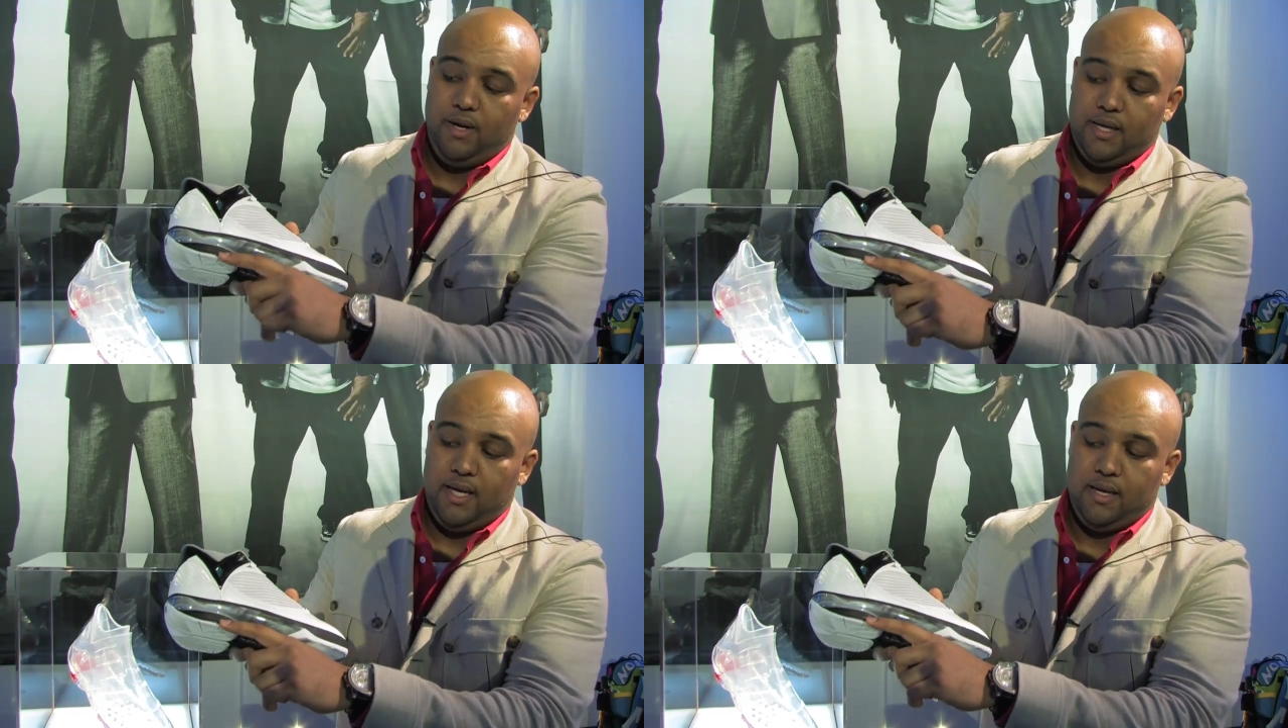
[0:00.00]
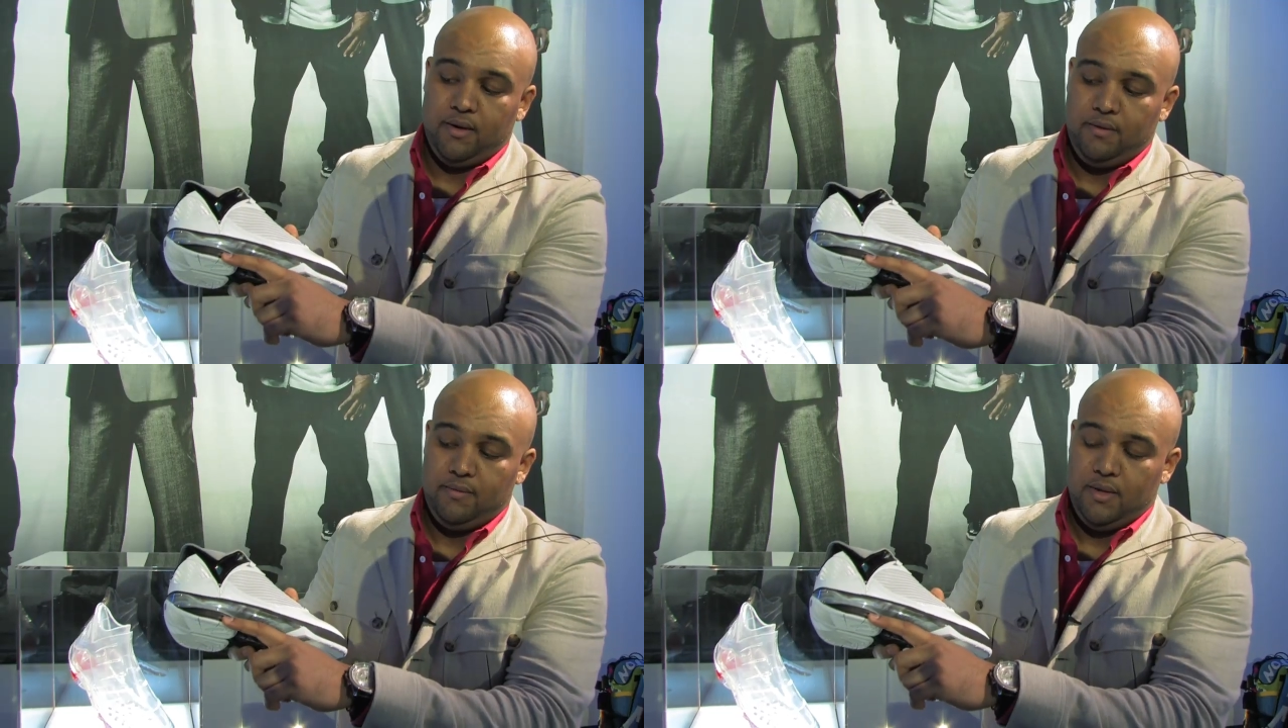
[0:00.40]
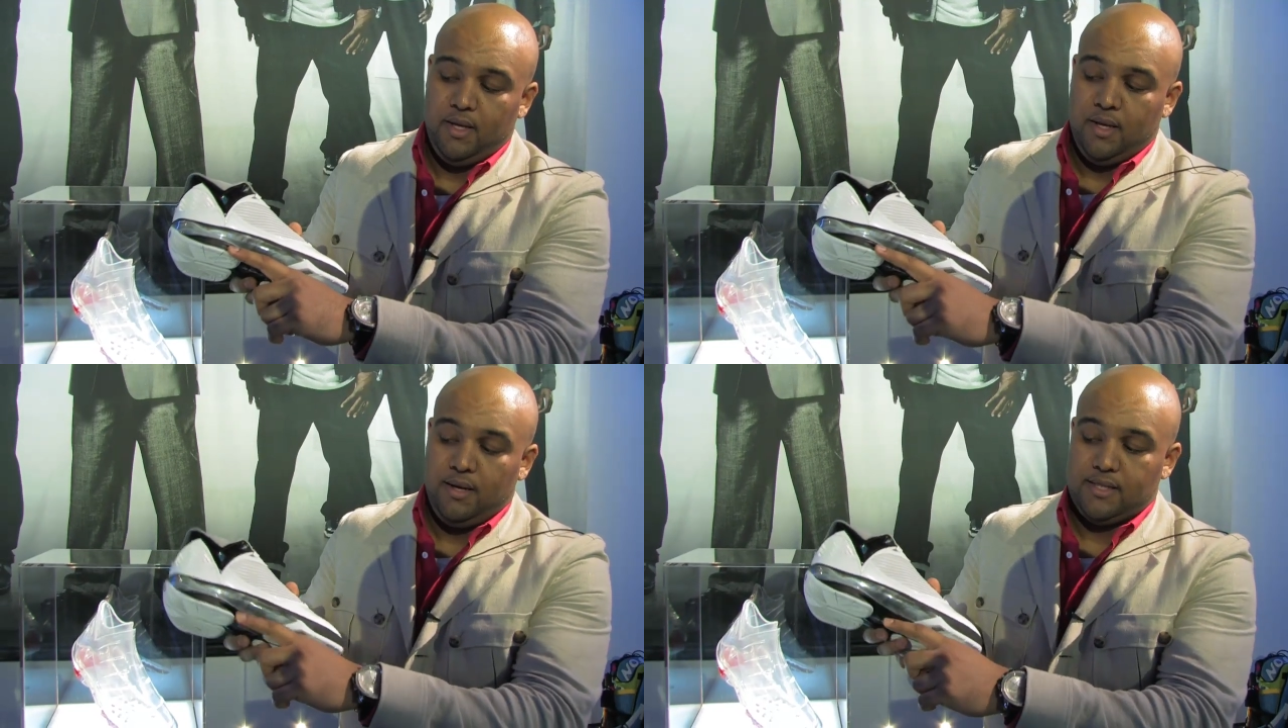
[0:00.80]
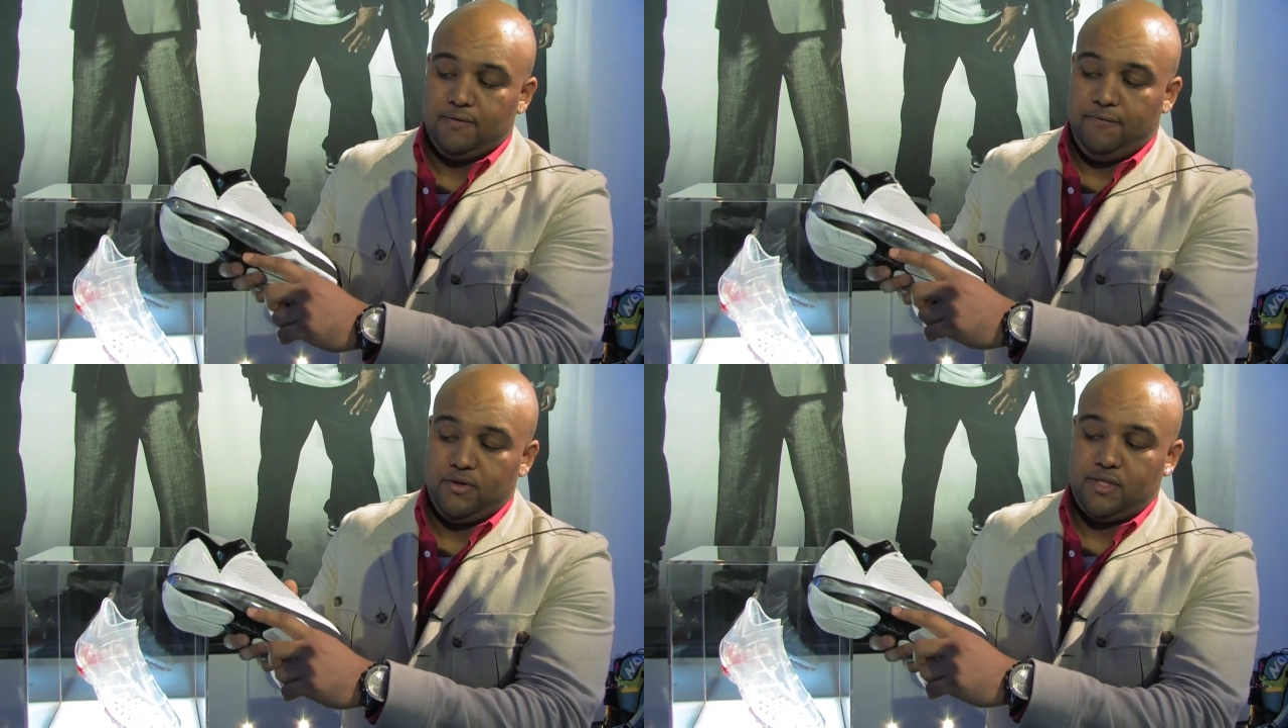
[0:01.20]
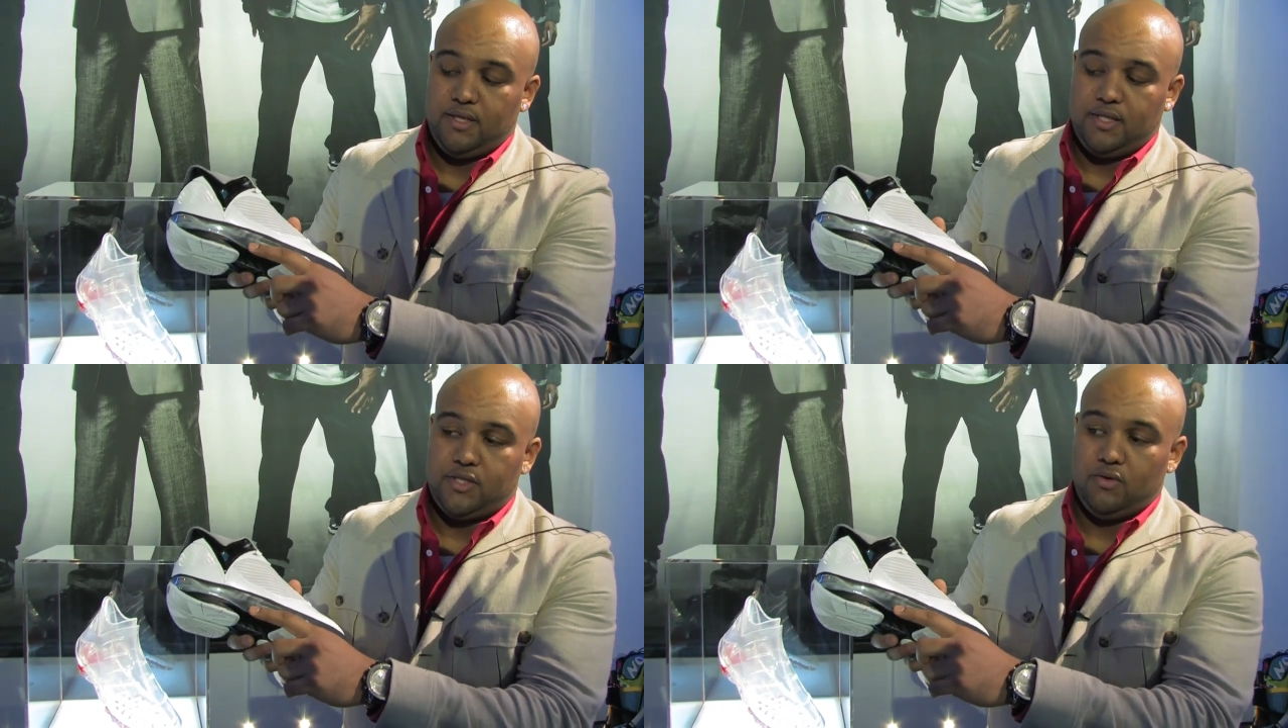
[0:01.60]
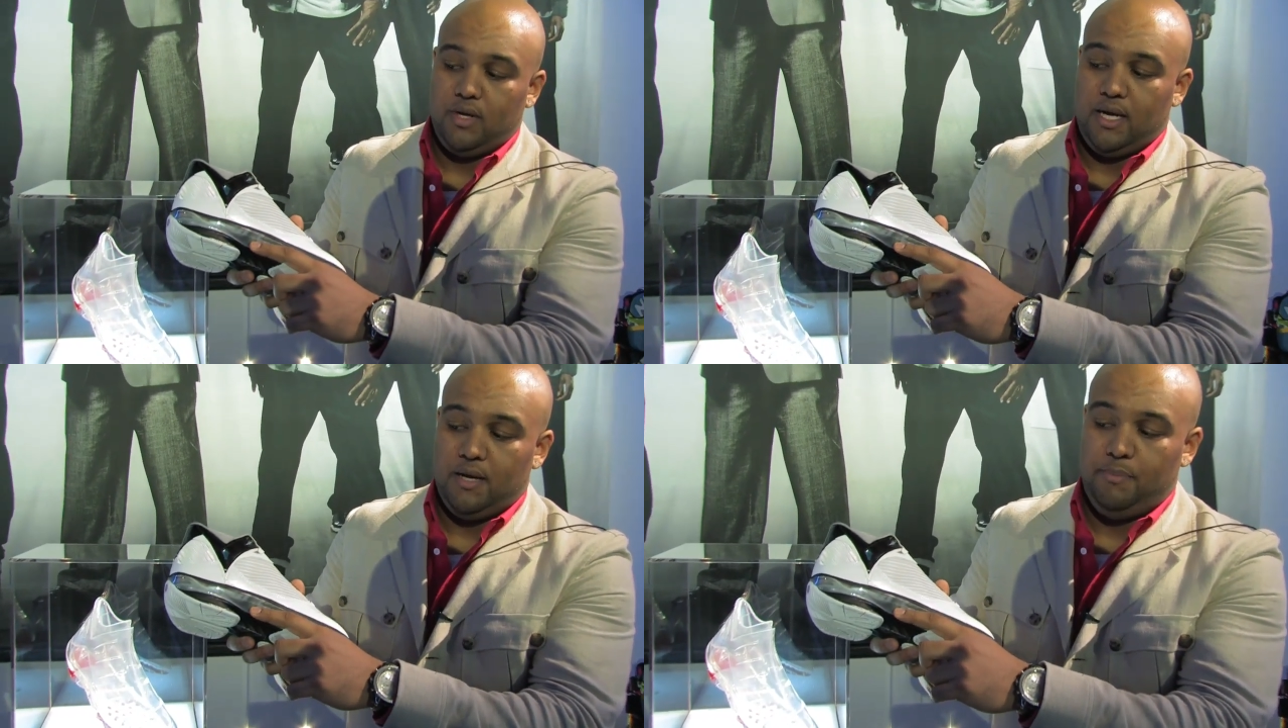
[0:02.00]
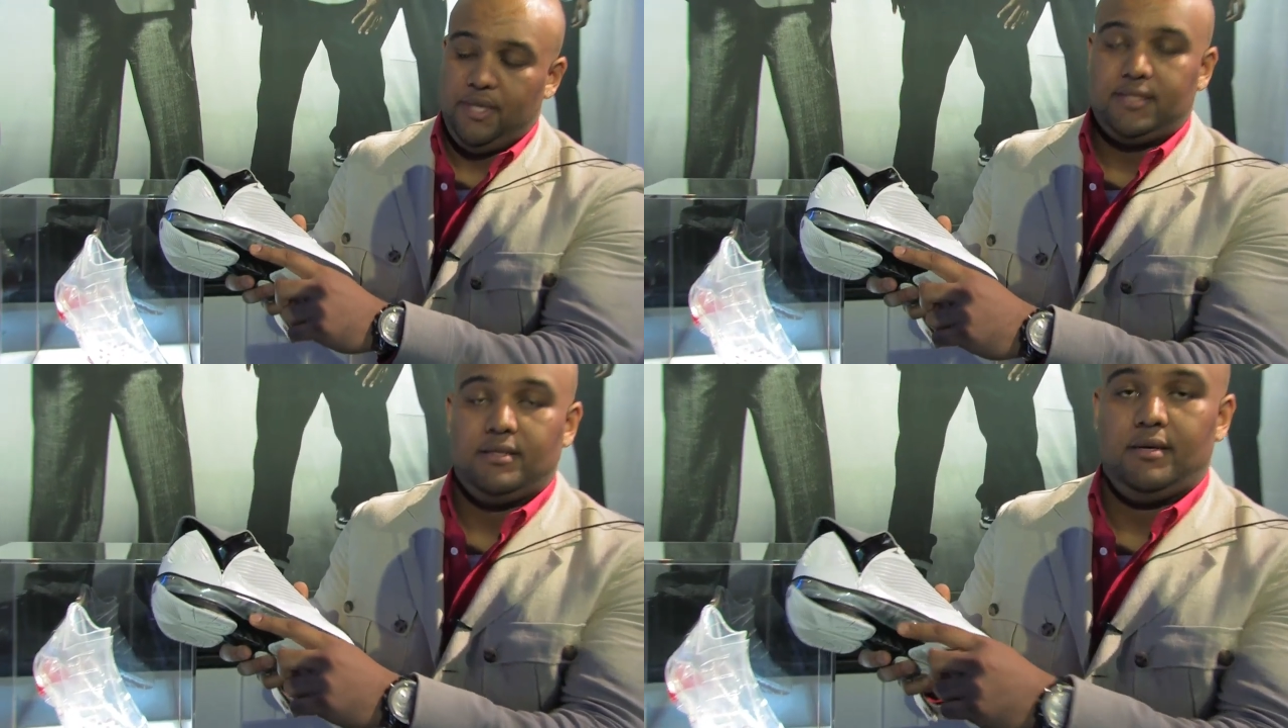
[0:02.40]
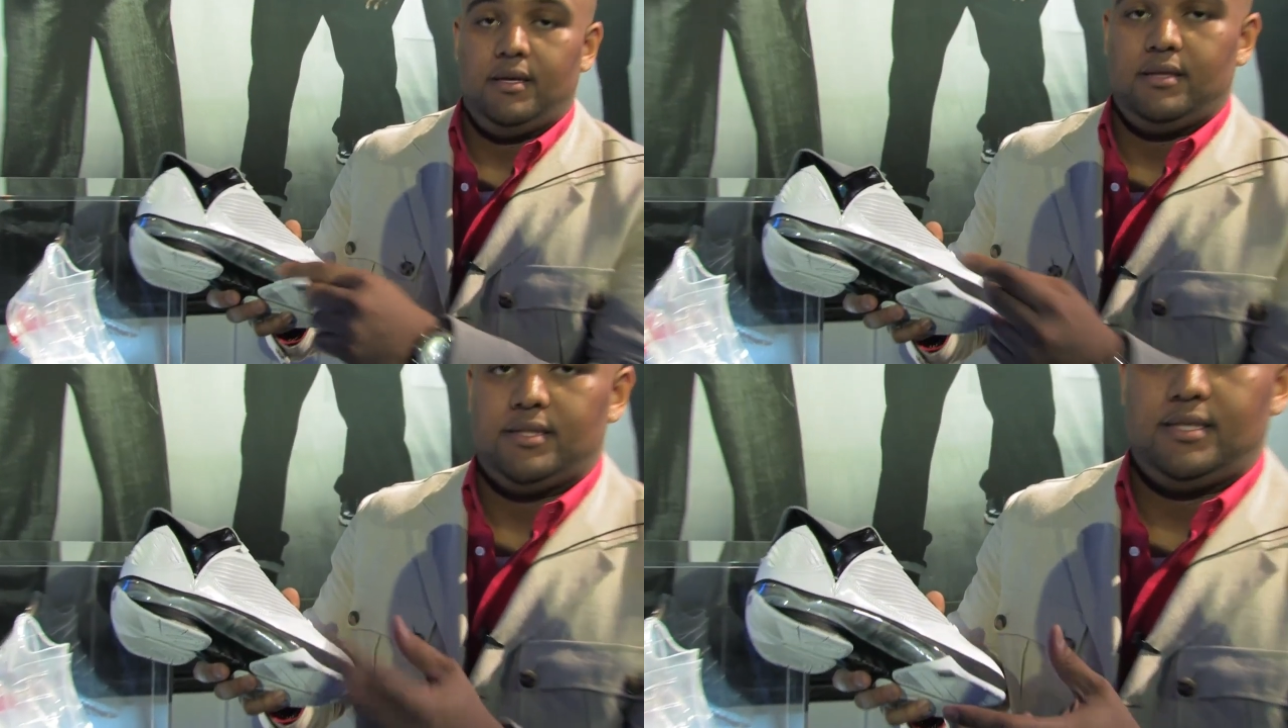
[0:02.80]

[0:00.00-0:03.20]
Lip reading: puck here. That's the first initial piece of the